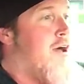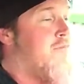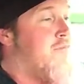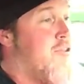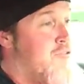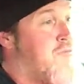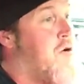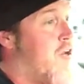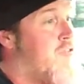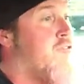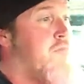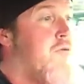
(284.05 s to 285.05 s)
this one
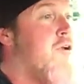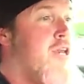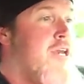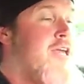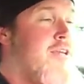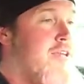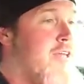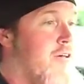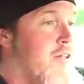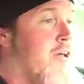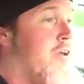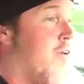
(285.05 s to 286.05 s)
is a pretty neat deal.
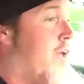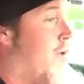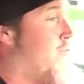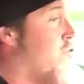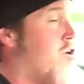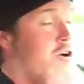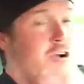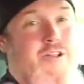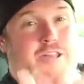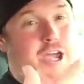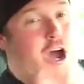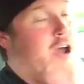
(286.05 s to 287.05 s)
And we're
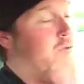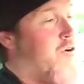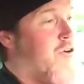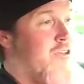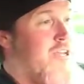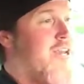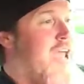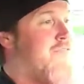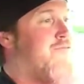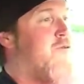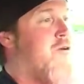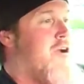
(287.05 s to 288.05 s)
early on. We're only day
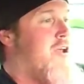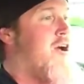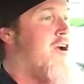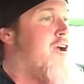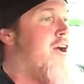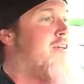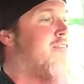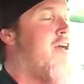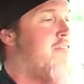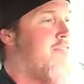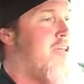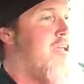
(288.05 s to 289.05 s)
4 in our
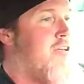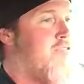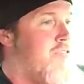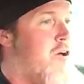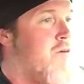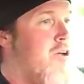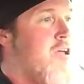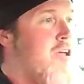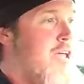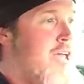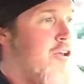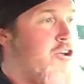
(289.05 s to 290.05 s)
testing, and so
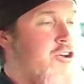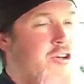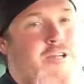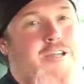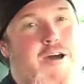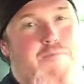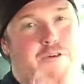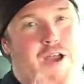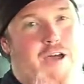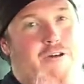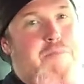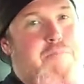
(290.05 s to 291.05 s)
it could come
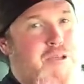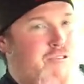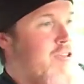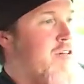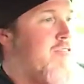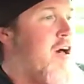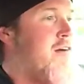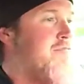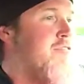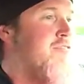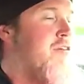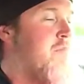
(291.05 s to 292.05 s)
around and piss us off
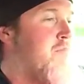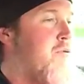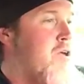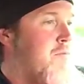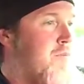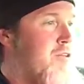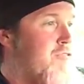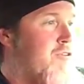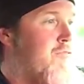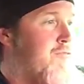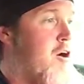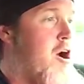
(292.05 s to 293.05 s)
at some point. But so
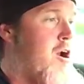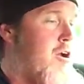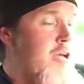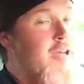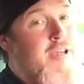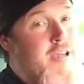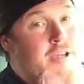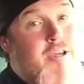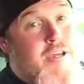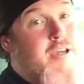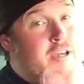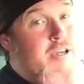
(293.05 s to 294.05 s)
far,
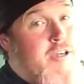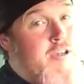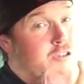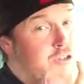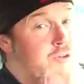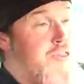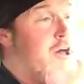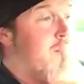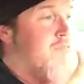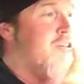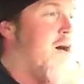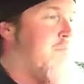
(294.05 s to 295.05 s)
2
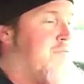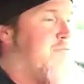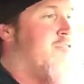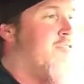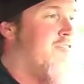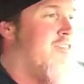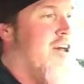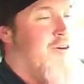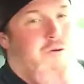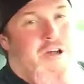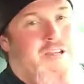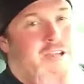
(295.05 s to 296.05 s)
thumbs up for the
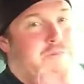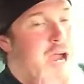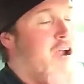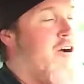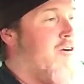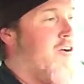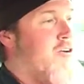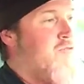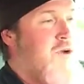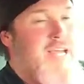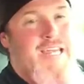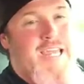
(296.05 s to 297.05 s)
ZL1 Camaro.
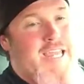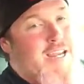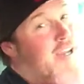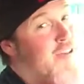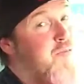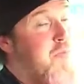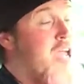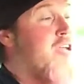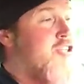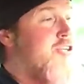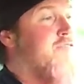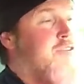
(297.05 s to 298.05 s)
We dig it. It's
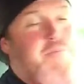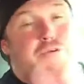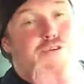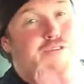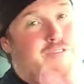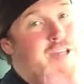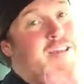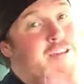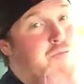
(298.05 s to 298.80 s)
BangShift approved at this